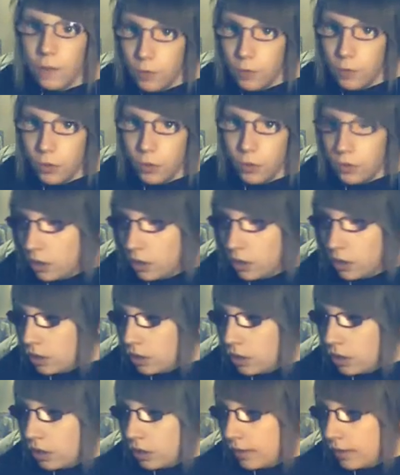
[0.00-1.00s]
food,
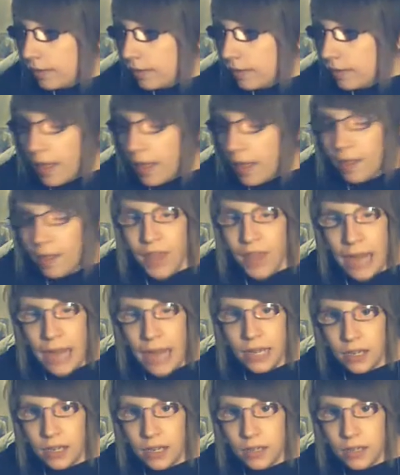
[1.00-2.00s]
and
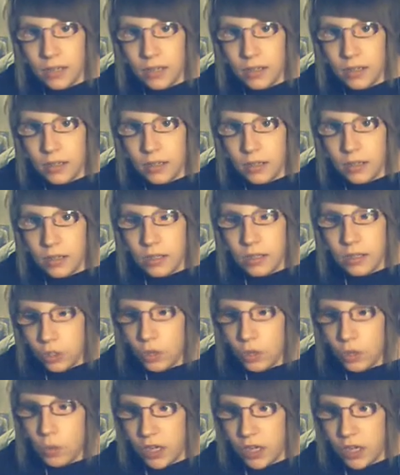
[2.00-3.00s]
then you
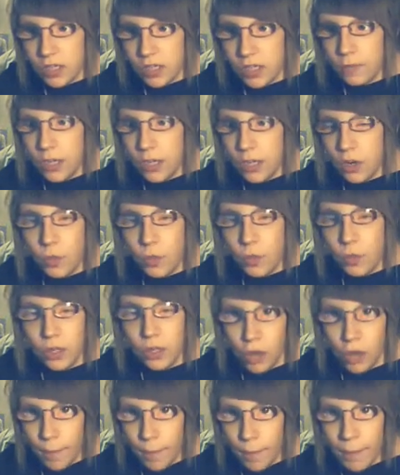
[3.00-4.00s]
can watch the video when you
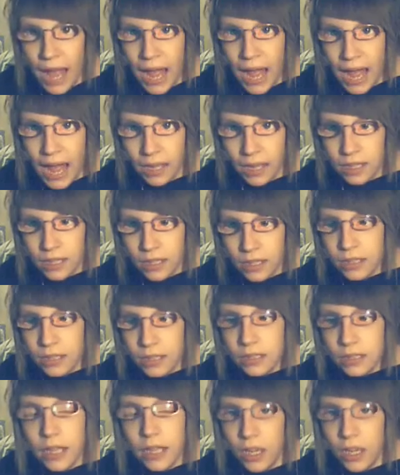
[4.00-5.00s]
come back,
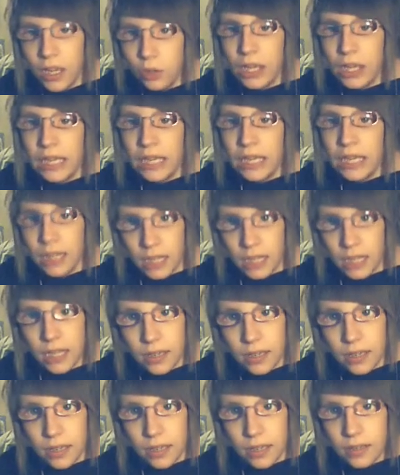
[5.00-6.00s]
and you can
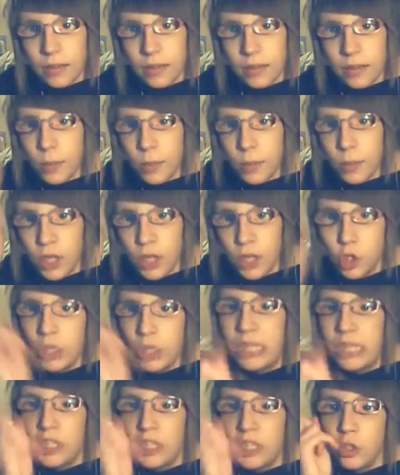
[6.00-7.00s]
eat because you
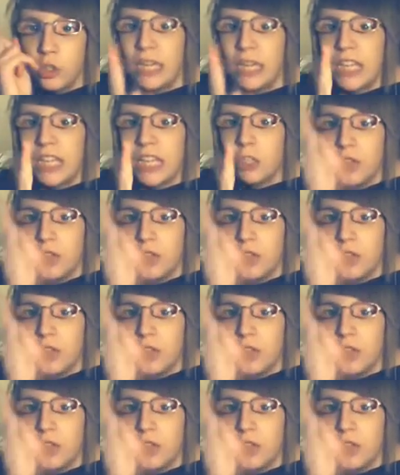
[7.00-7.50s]
need to eat. You